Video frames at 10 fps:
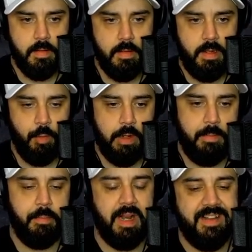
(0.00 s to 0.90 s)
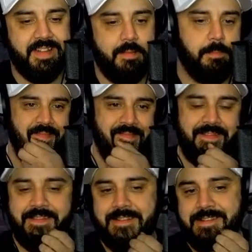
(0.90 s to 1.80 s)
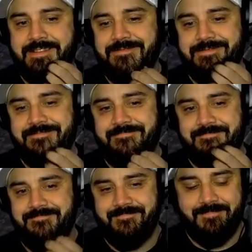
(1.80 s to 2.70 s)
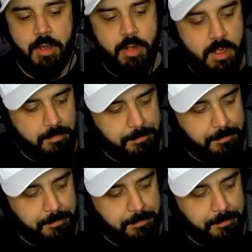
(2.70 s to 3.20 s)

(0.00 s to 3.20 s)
It won't let me place it. Well, you got to pull it out. Oh, yeah.